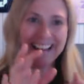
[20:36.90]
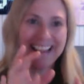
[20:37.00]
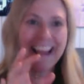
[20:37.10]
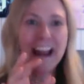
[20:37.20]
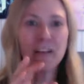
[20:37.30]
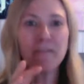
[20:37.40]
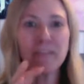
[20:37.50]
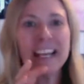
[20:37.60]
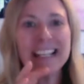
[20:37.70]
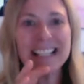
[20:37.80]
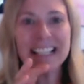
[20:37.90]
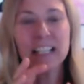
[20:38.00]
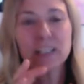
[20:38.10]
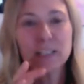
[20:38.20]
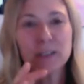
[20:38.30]
their fee is
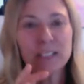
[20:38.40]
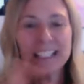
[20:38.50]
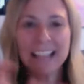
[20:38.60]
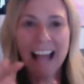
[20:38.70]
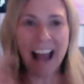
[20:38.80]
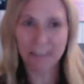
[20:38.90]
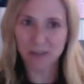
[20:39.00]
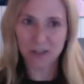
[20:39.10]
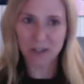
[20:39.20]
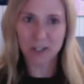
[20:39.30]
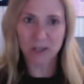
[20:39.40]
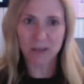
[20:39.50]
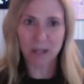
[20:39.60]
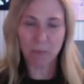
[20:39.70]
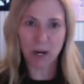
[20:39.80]
included in that. Those are two
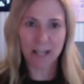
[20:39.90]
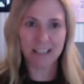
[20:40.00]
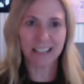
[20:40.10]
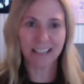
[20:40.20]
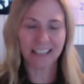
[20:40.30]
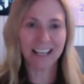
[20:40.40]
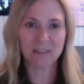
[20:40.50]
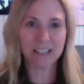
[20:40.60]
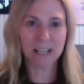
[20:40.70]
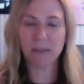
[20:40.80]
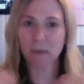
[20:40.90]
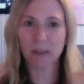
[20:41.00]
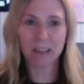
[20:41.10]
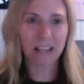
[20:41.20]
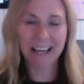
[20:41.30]
separate, you know, same thing
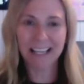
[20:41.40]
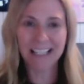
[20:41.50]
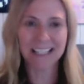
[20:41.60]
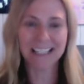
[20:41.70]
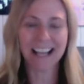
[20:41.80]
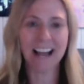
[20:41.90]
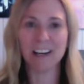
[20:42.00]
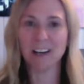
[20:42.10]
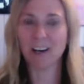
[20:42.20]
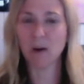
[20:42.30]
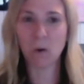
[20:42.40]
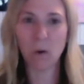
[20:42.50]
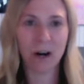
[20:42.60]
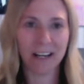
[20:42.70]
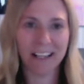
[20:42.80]
with the lighting designer,
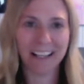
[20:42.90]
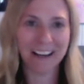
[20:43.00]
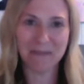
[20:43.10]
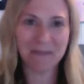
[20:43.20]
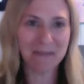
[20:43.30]
or, you know,